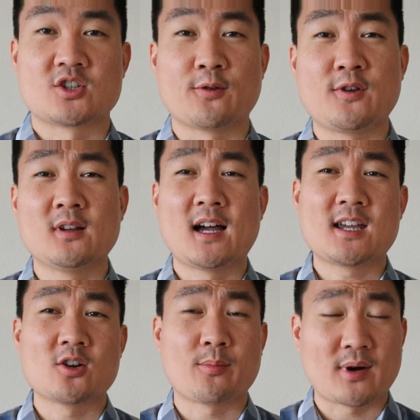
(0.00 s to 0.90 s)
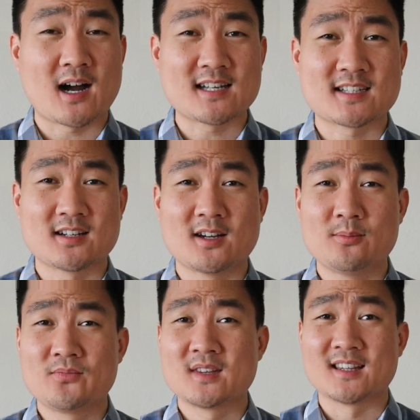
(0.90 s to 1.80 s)
So if you like your
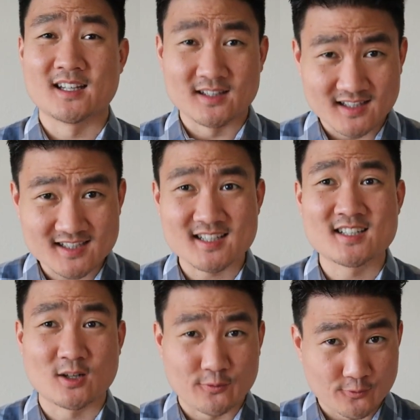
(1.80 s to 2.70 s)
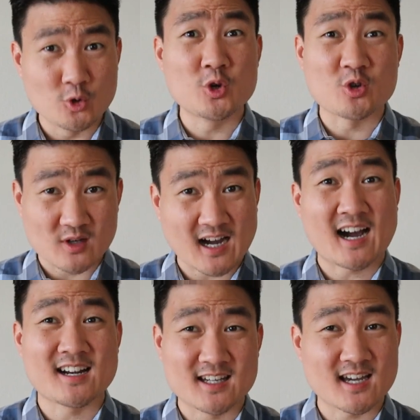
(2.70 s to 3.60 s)
pasta, then this is the food you
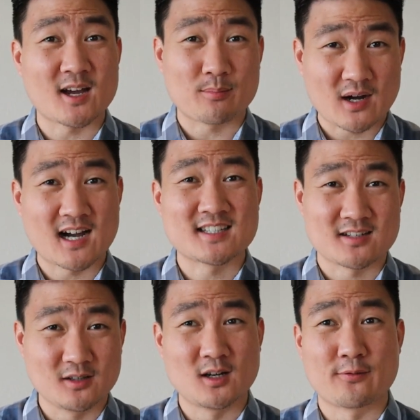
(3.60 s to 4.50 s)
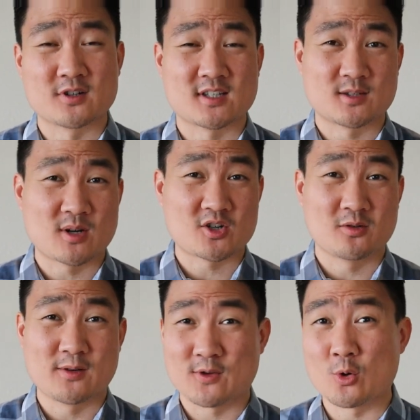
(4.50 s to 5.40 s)
gotta get, pasta lovers,
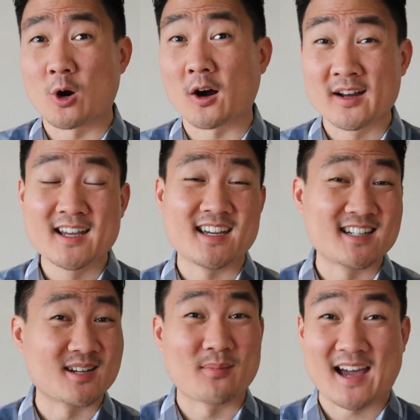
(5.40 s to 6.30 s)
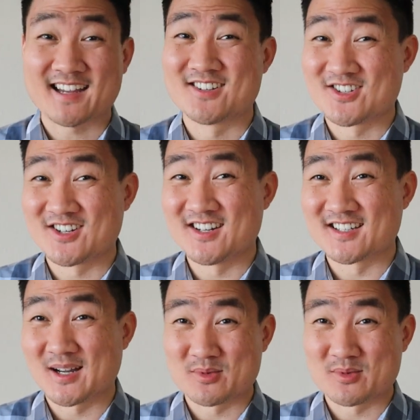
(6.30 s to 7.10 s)
especially if you are into mac and cheese.